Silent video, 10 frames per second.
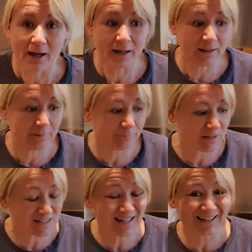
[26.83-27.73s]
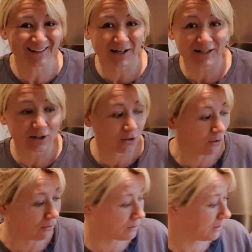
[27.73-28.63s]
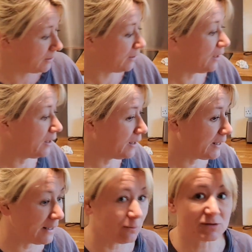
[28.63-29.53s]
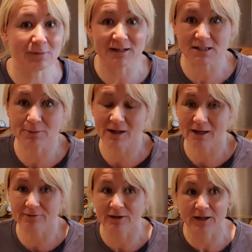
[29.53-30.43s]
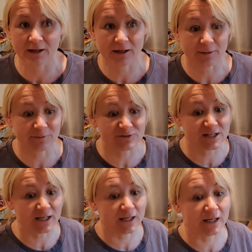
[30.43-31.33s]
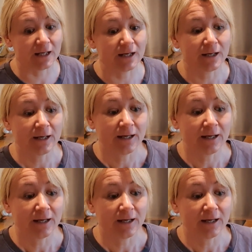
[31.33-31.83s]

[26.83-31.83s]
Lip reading: It's nearly 9 o'clock. I was meant to be having a cup of tea